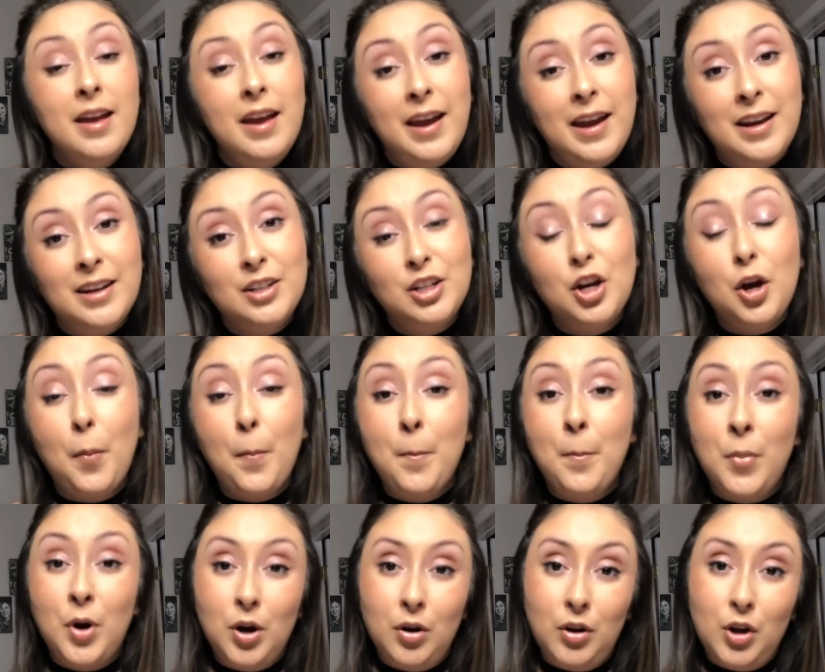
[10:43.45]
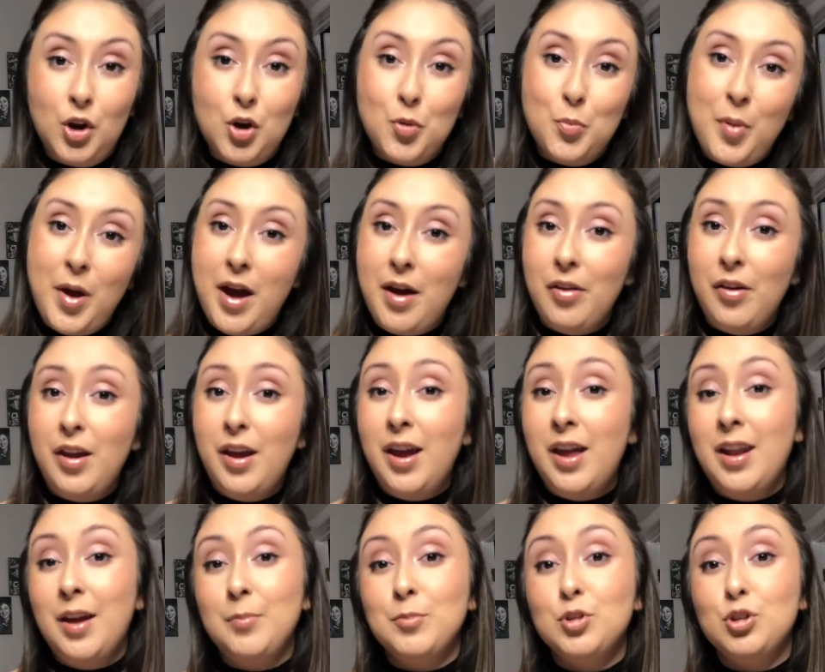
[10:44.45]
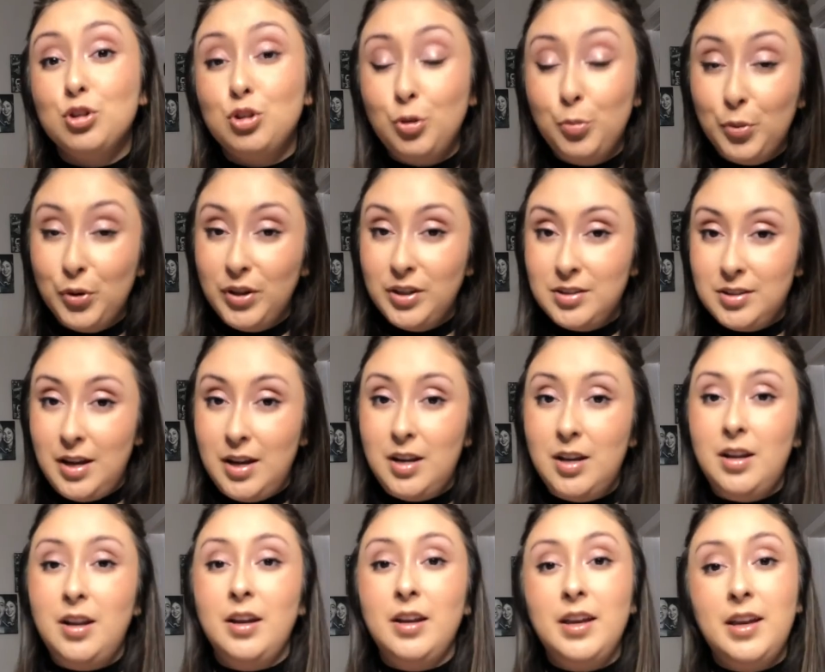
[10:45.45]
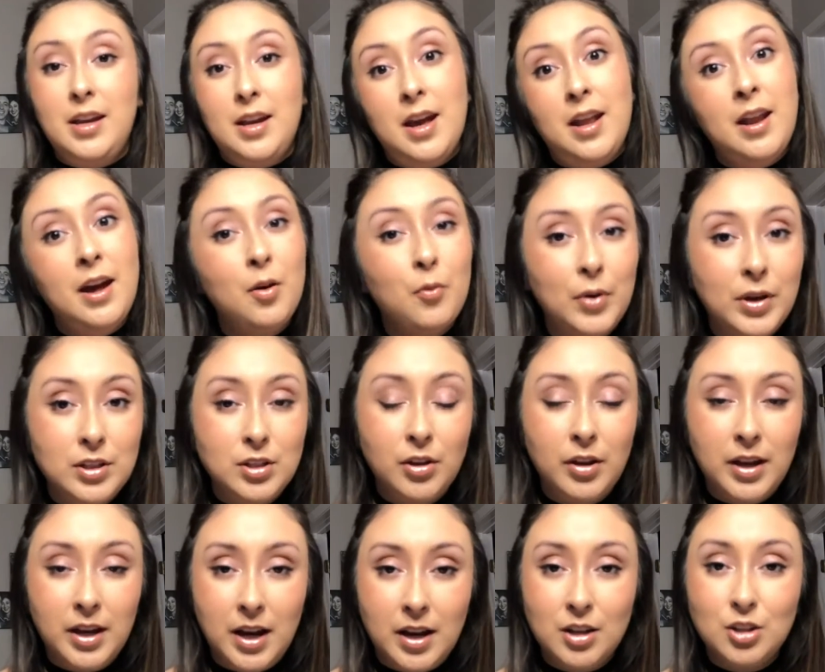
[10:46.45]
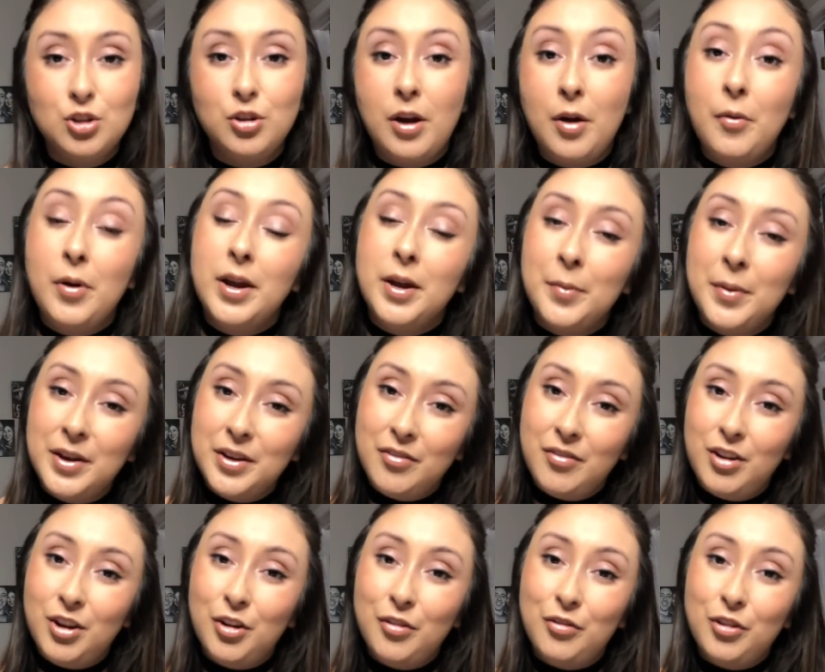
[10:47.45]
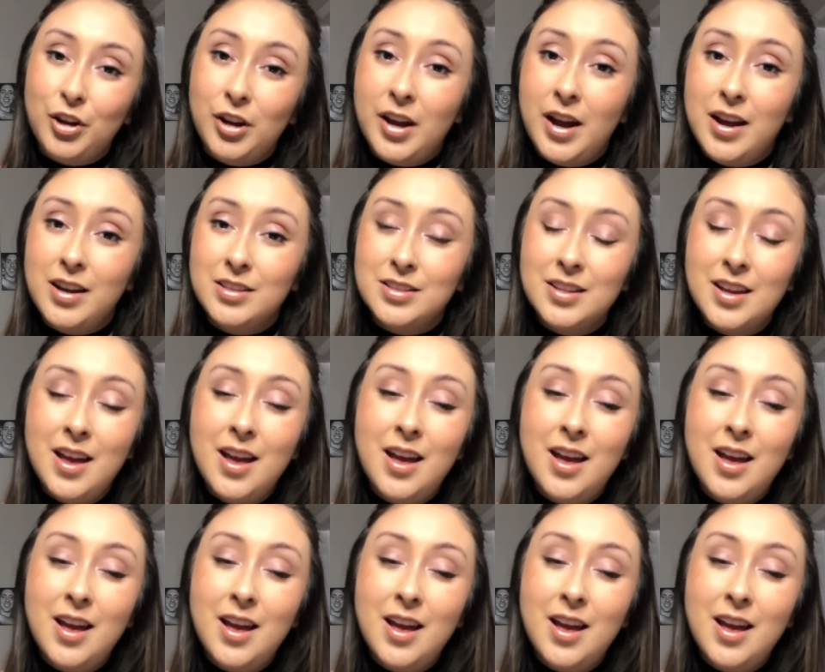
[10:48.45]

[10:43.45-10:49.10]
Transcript: and Mario palette, and I'm super excited and cannot wait till I get it so that way I can make a video for you guys.